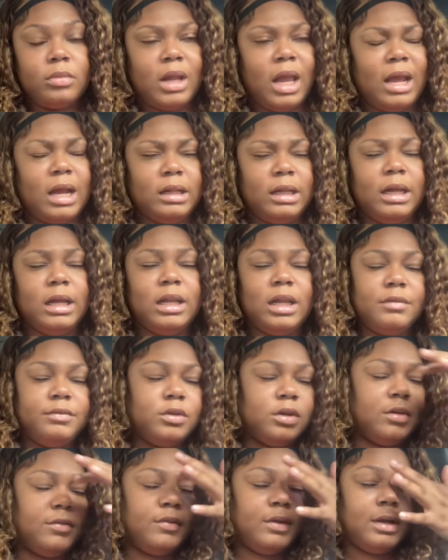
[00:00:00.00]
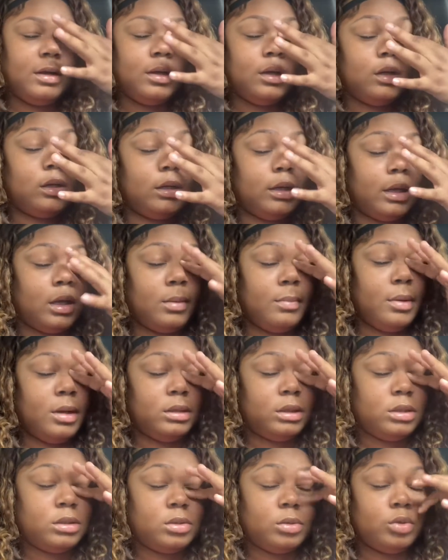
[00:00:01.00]
I think I left off at like
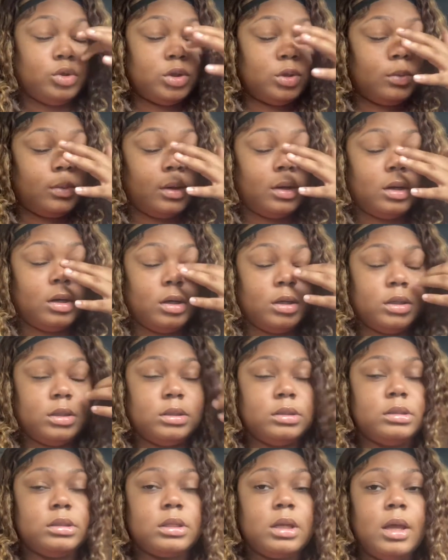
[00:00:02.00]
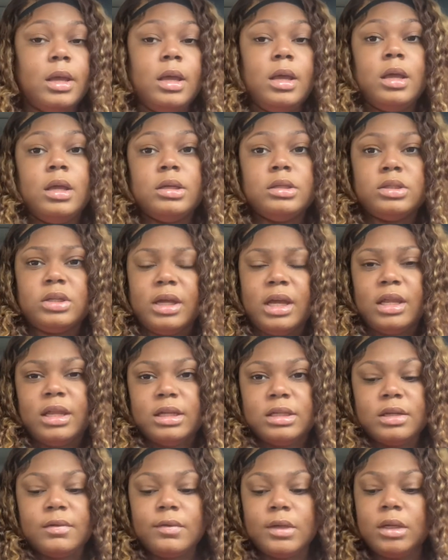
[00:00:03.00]
about the social workers. So yeah,
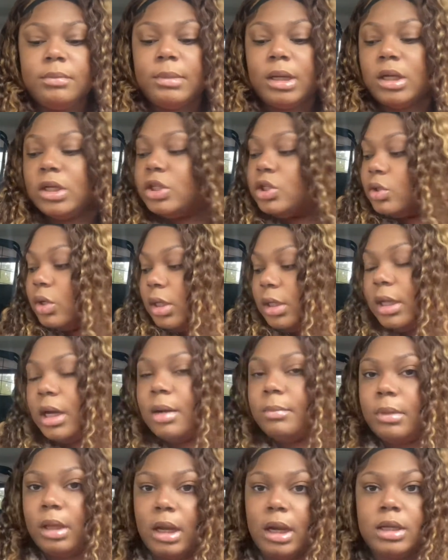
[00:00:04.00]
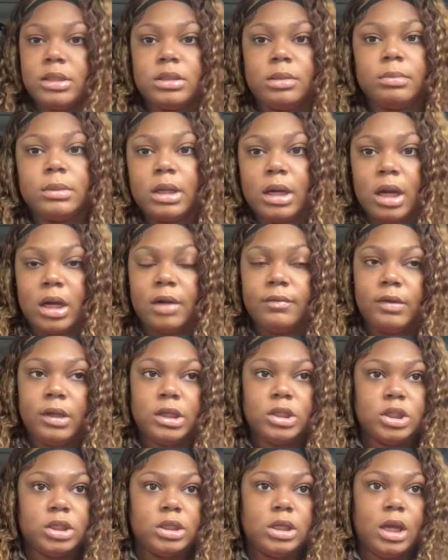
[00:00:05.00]
they definitely make sure that I'm getting something out of
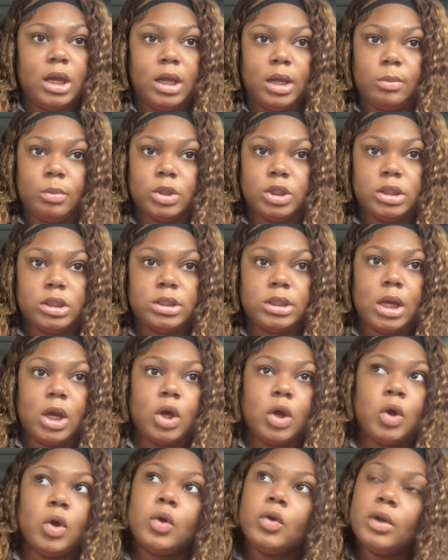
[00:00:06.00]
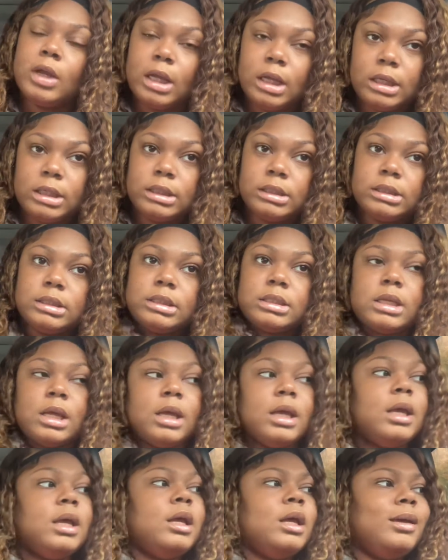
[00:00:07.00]
each day, which is great,
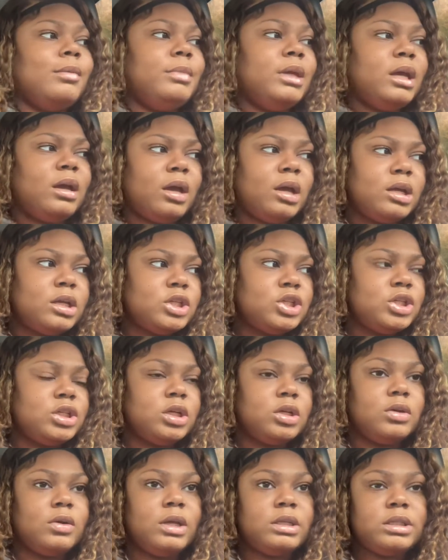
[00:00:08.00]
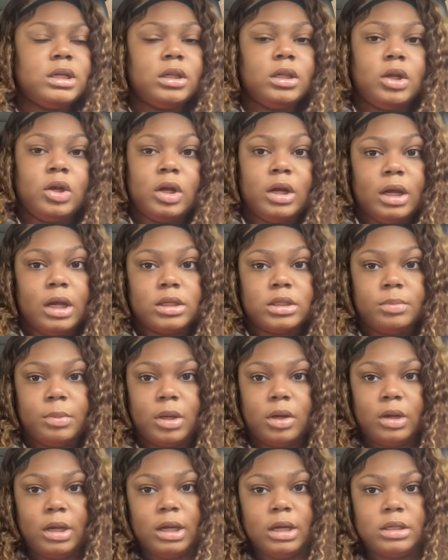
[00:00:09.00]
because, you know, it's a learning
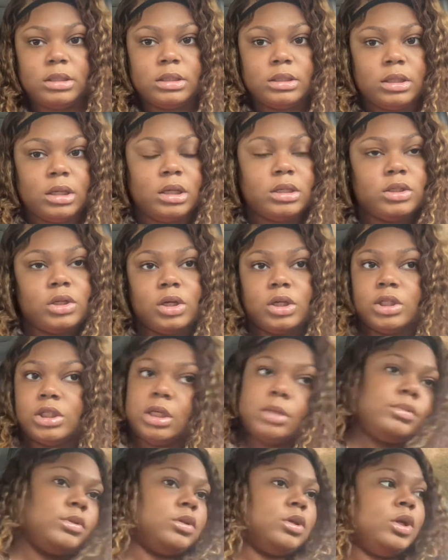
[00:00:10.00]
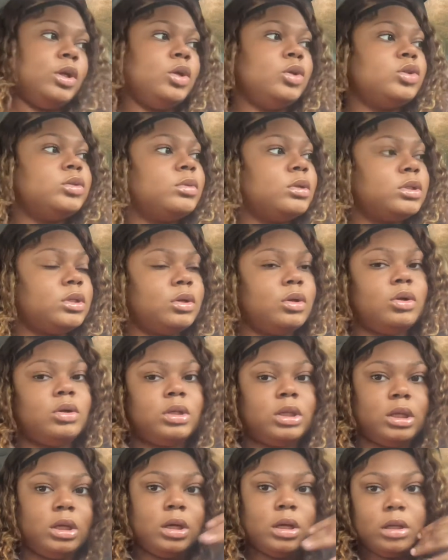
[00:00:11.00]
experience, the internship, so you're supposed to go
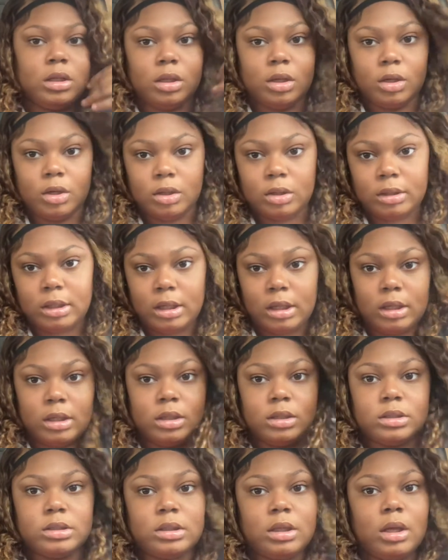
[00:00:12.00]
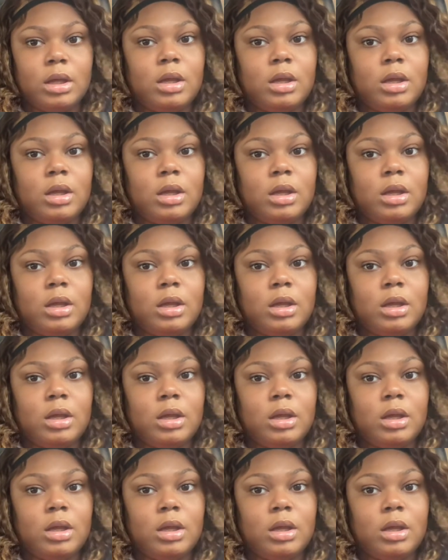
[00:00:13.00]
there and learn things.